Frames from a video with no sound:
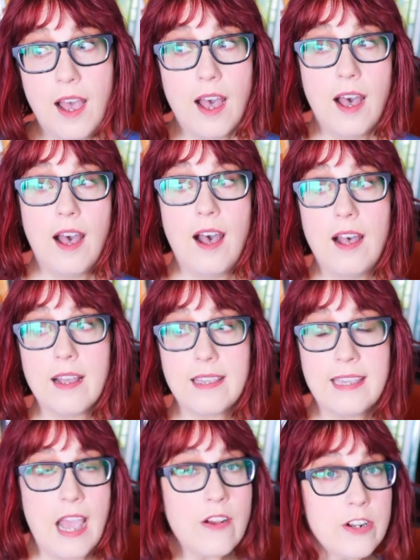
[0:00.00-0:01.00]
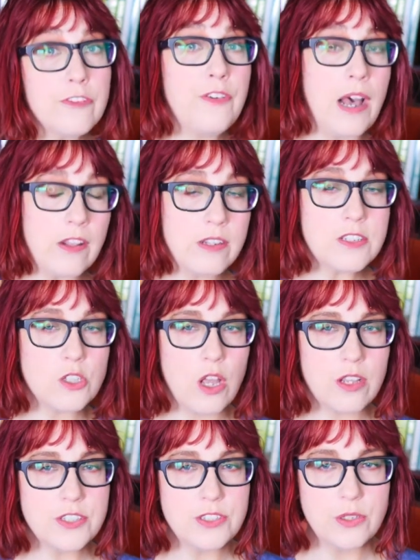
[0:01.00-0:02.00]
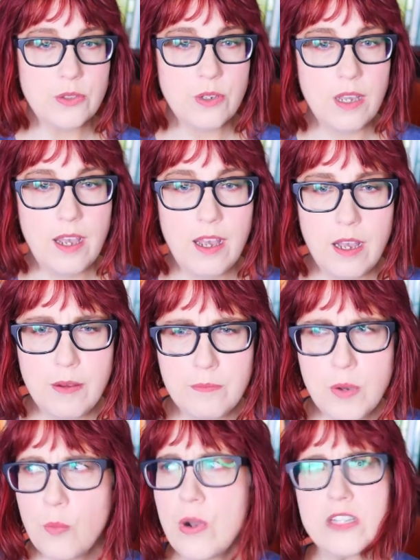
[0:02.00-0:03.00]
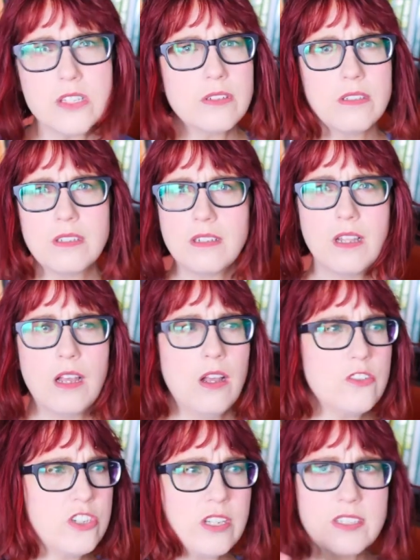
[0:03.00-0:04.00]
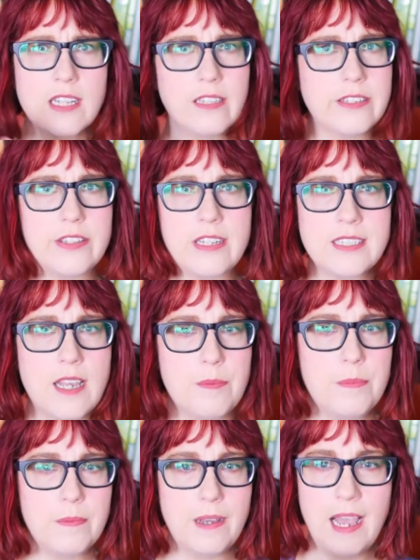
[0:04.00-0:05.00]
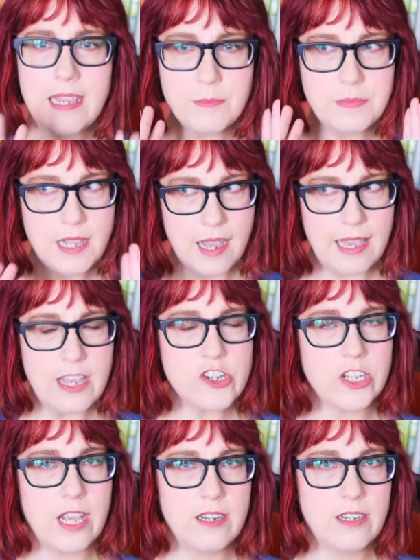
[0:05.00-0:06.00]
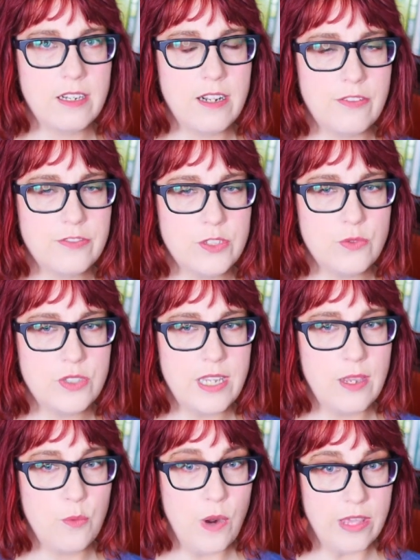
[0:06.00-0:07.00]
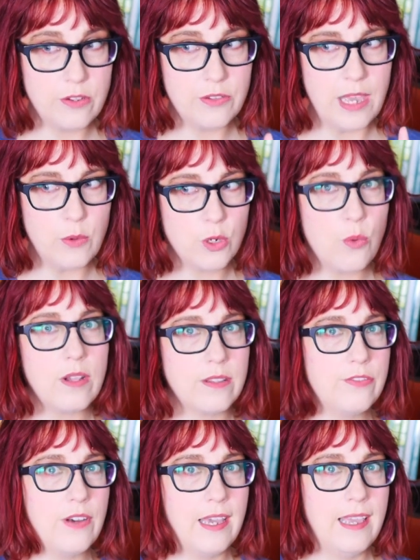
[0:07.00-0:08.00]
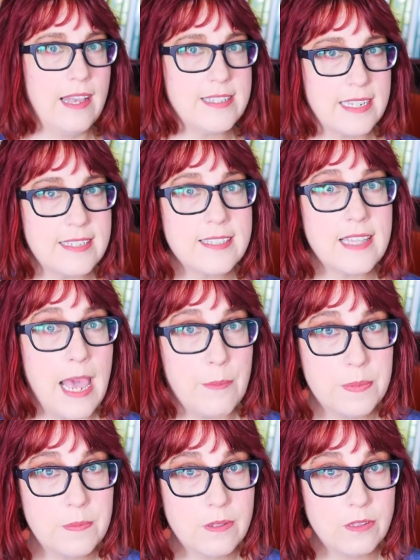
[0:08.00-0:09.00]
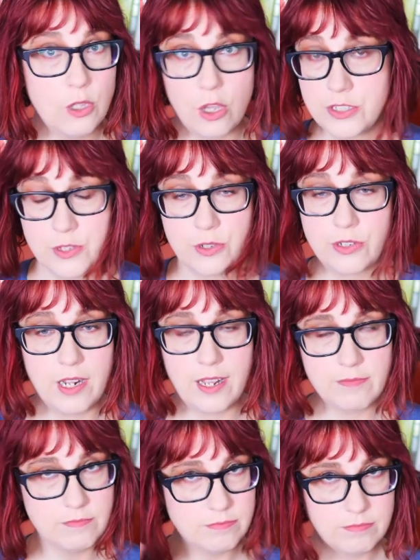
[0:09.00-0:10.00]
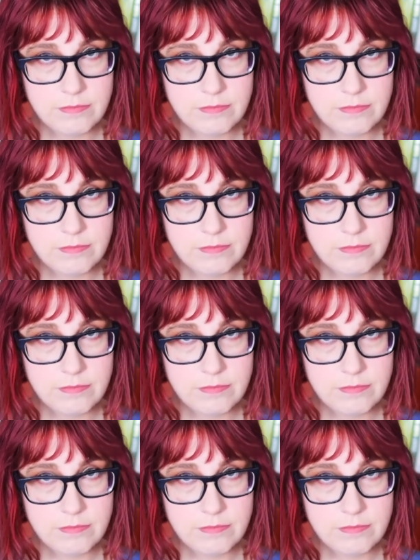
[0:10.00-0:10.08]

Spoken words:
Carrier filed his lawsuit, which, just to clear things up, I am not educated enough to say whether that would qualify as a SLAPP lawsuit or not.